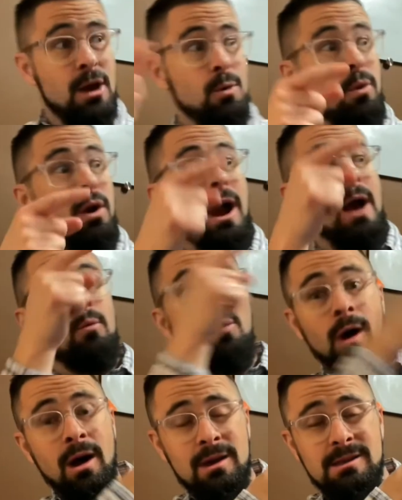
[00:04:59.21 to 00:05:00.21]
Where I
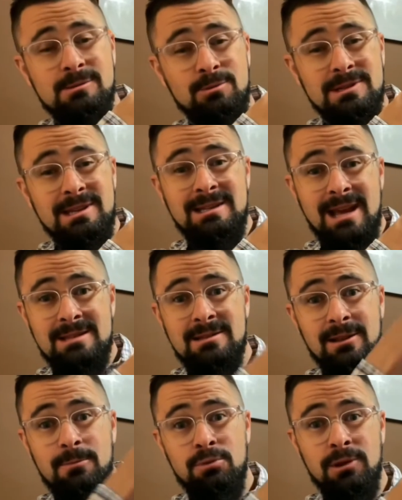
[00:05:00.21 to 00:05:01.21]
was a
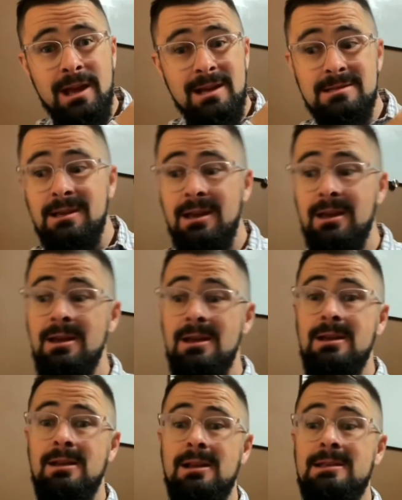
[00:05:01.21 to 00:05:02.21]
desolate place. Like,
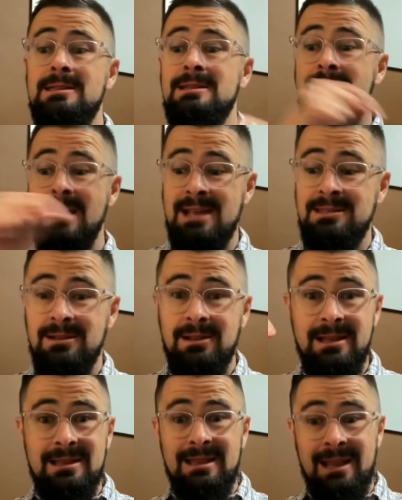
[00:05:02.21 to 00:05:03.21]
it's
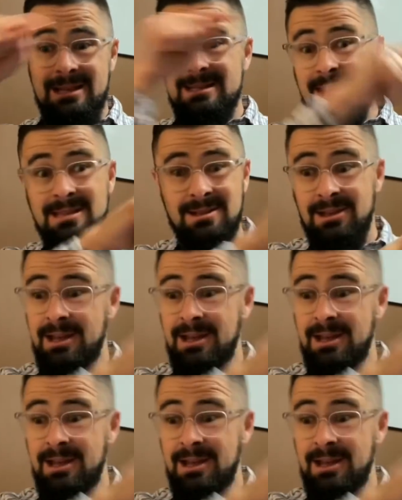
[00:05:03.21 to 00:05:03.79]
desolate, like desolate